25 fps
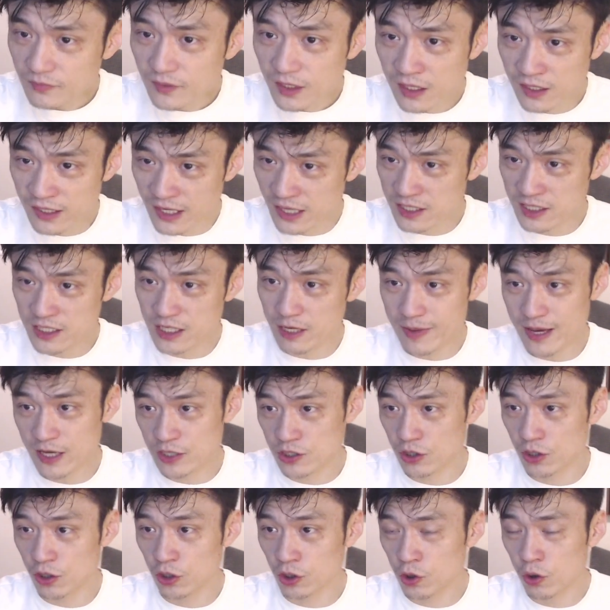Next up, yeah,
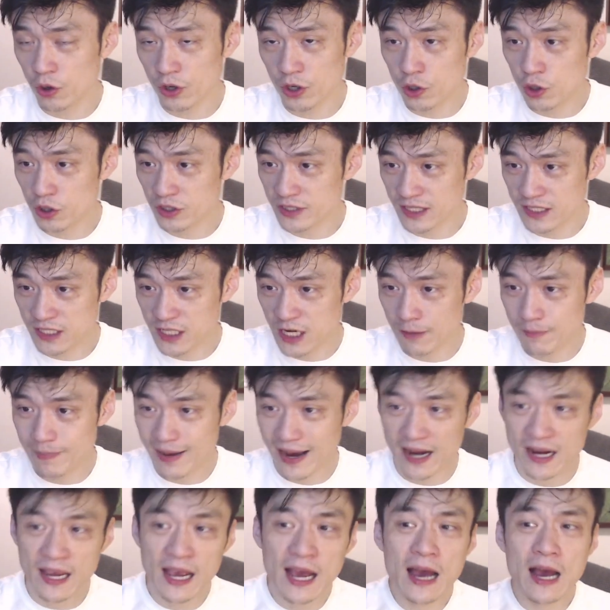so Courtney Laws has come
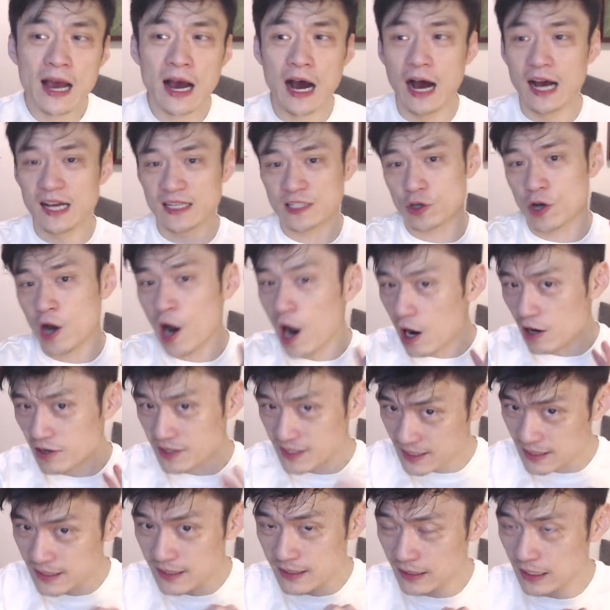back. So Kyle
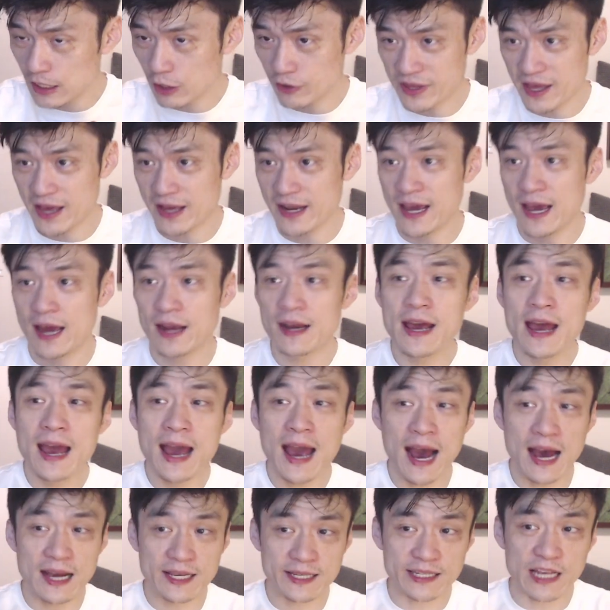Sinclair, on the other hand,
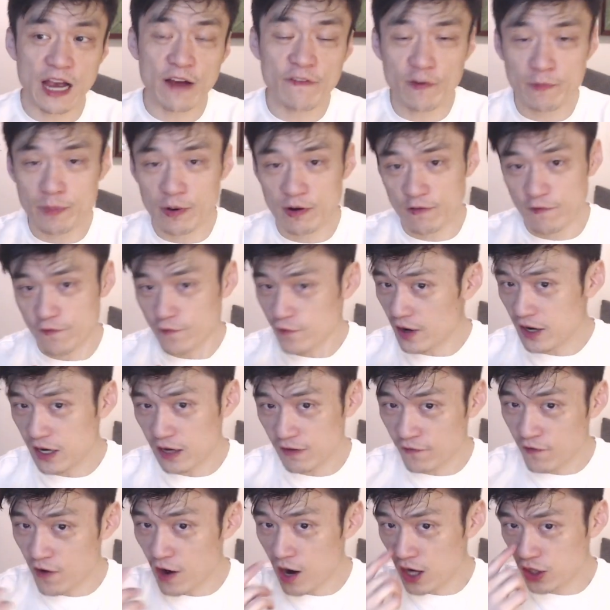has suffered a bit of friendly
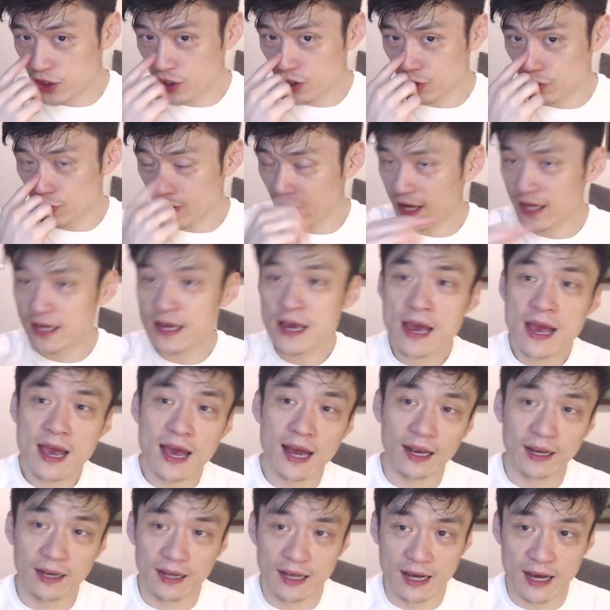fire during training.
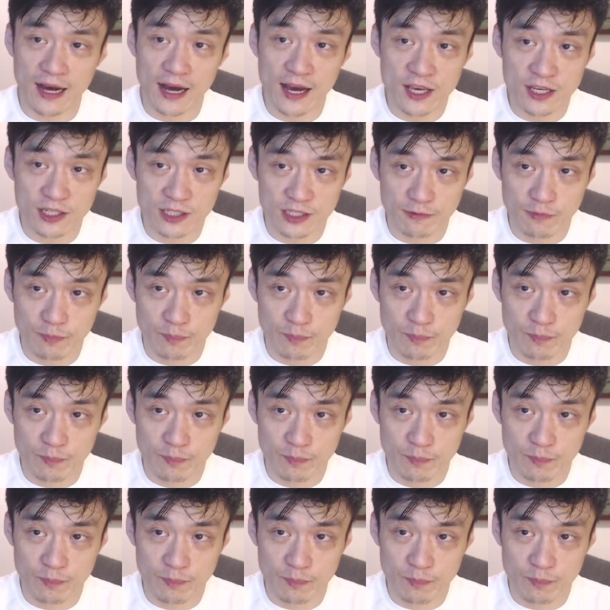He's